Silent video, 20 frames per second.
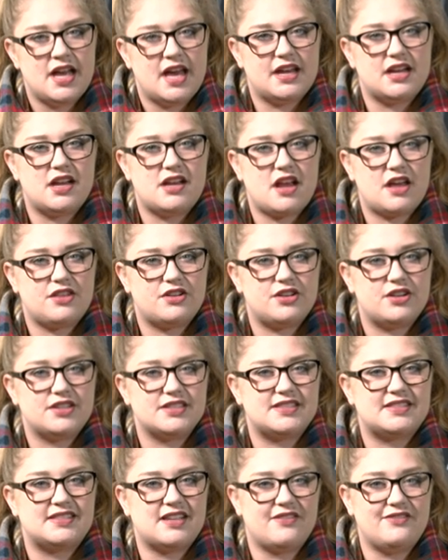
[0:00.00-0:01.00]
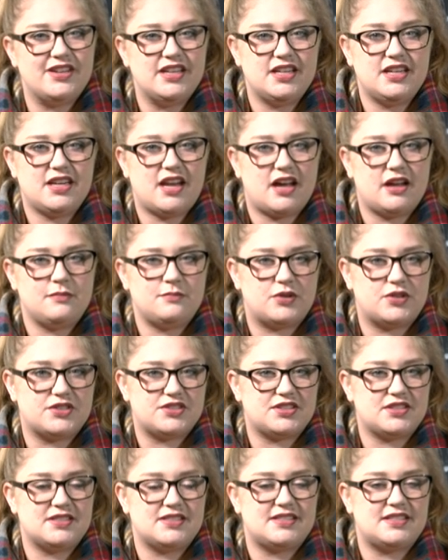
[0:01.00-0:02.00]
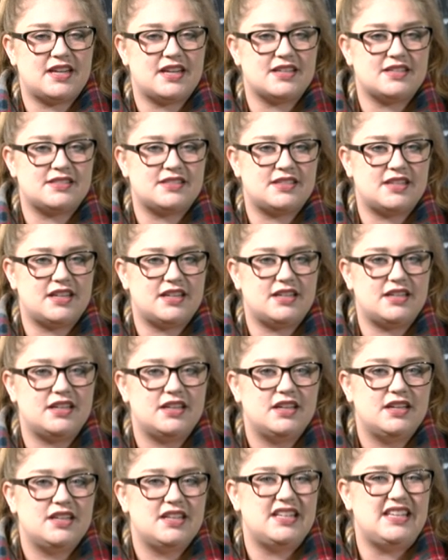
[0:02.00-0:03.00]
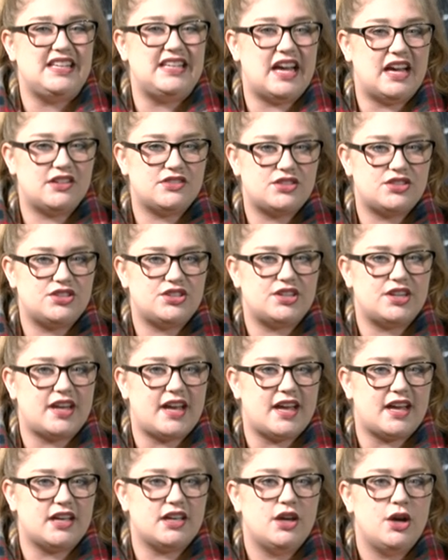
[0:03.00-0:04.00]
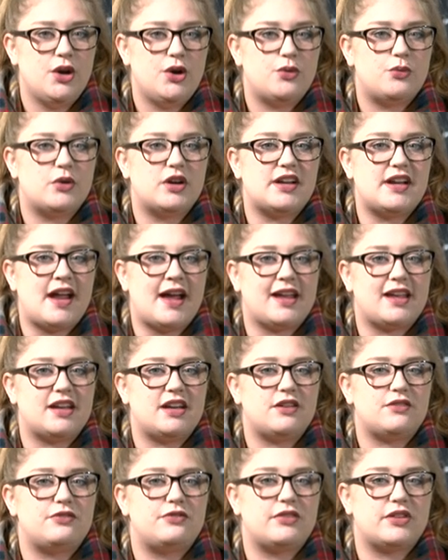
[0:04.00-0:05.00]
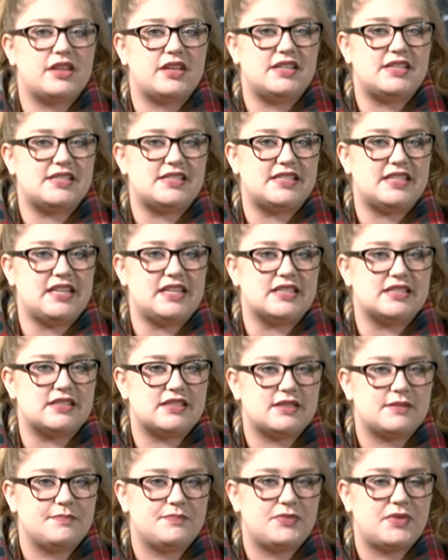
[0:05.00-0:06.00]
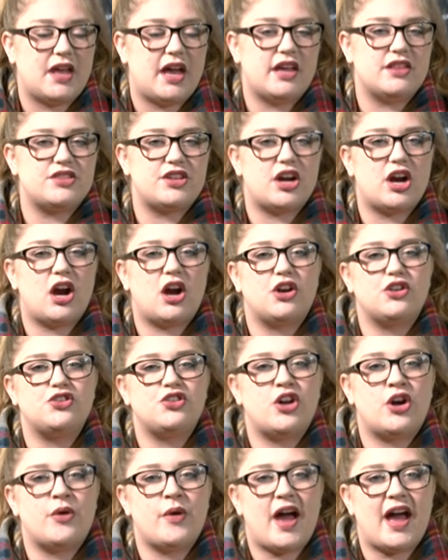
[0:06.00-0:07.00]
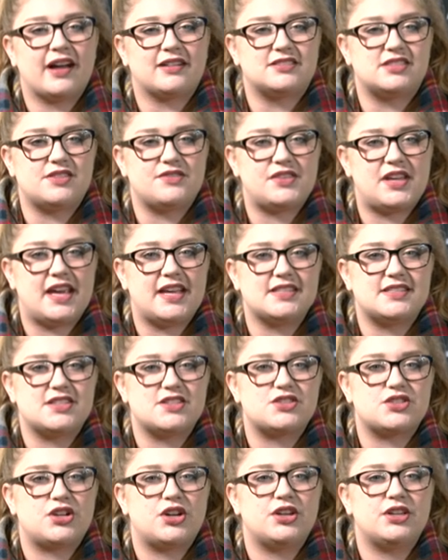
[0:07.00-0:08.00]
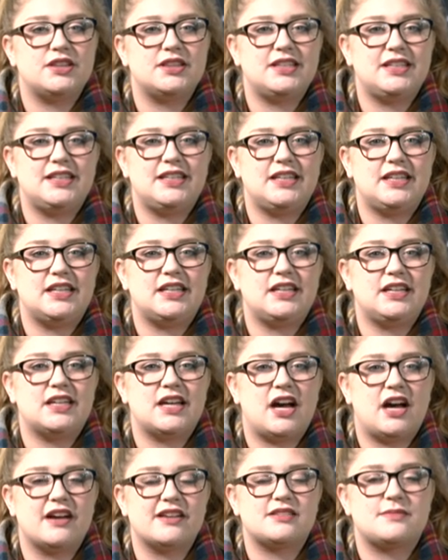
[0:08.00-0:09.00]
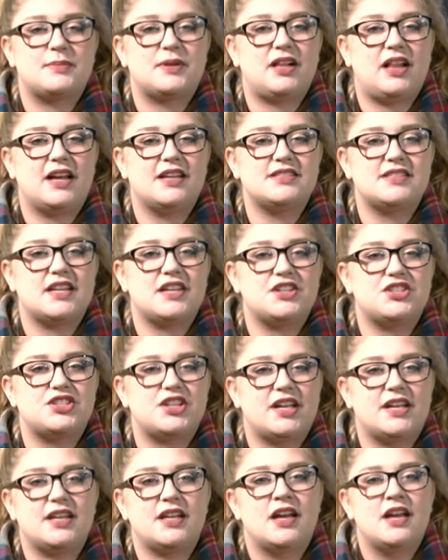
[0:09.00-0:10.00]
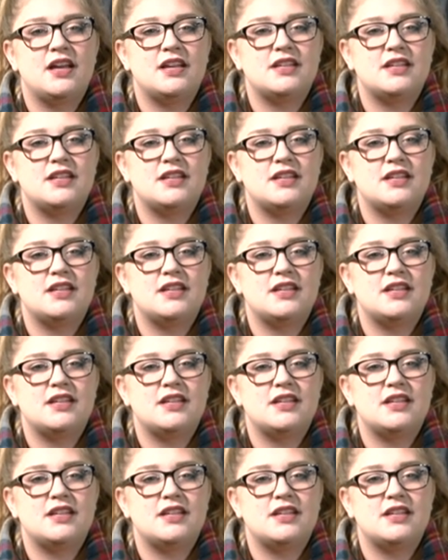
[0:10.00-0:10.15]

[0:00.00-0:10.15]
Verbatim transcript: and another 79 persons tested yesterday were negative for the disease and there are no active cases currently needing hospitalization.